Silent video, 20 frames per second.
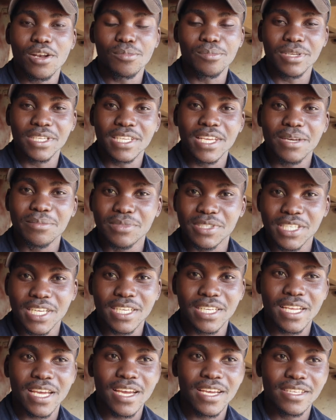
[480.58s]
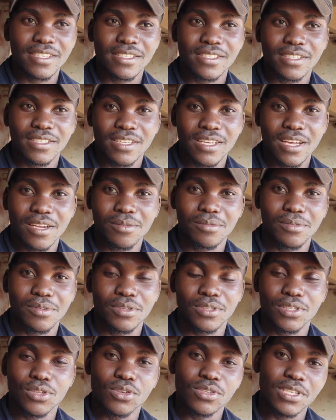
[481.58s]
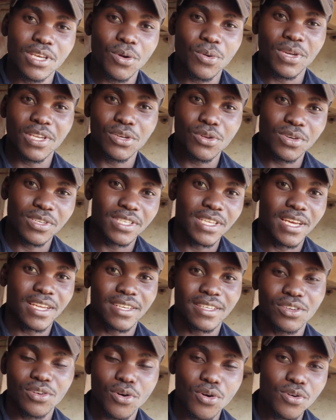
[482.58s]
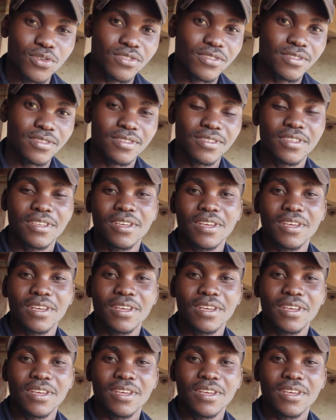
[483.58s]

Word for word: aluminium shutters and those are windows and doors